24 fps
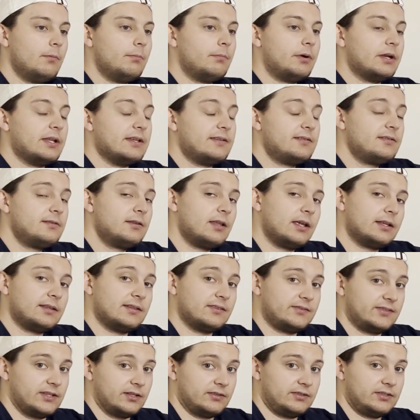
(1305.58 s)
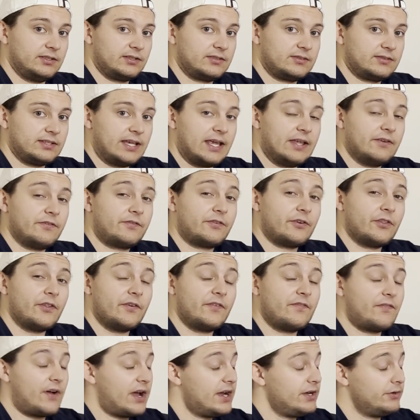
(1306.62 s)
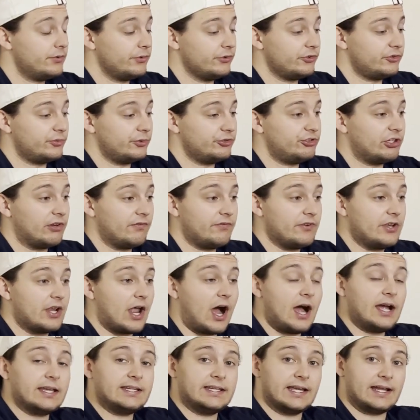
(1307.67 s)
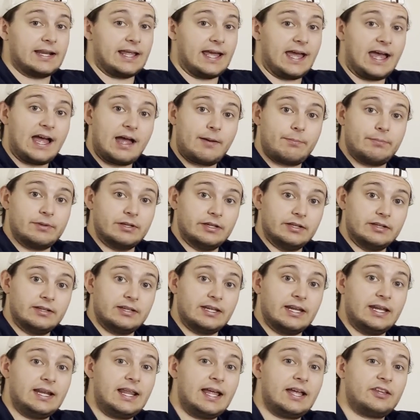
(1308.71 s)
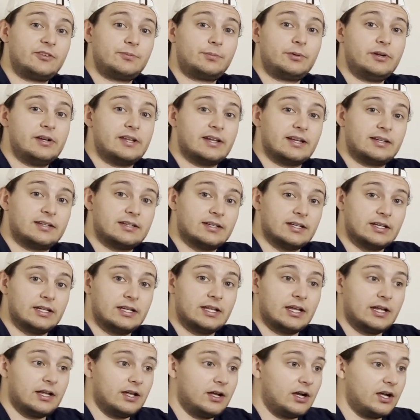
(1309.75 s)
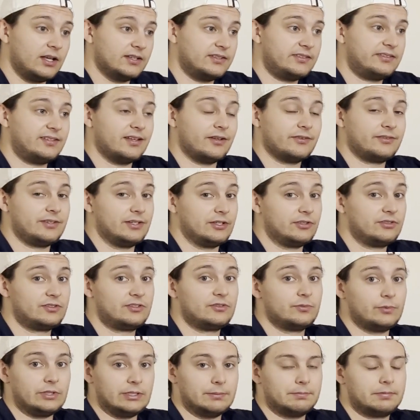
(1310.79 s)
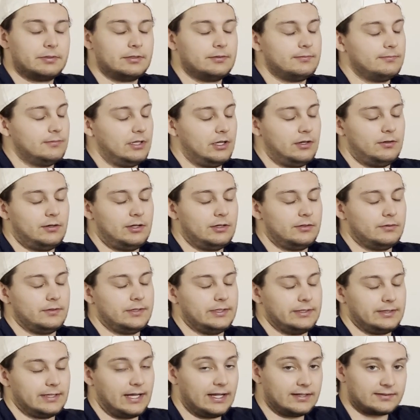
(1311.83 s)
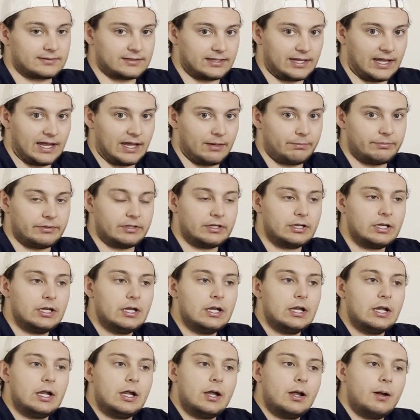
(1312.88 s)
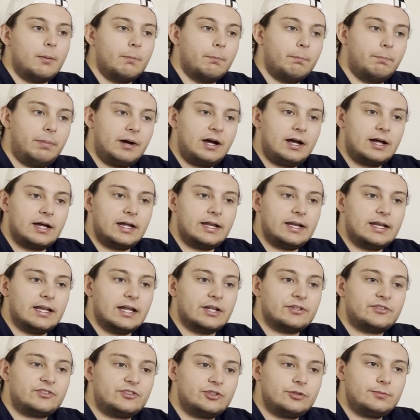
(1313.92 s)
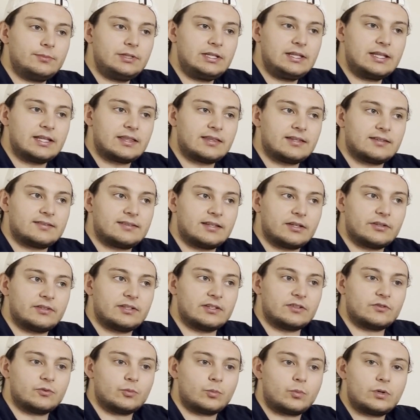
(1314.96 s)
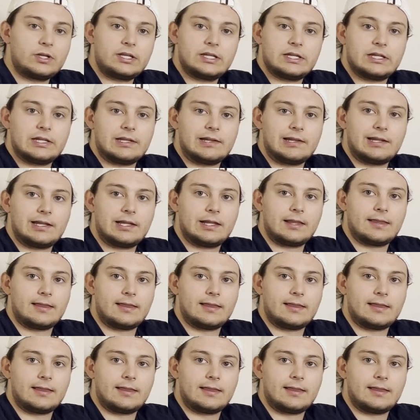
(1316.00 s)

But it did like the Celtics. And for the finals, which have not yet happened, it has predicted a Celtics sweep. Now, I don't think that's going to happen. But assuming that the Celtics win,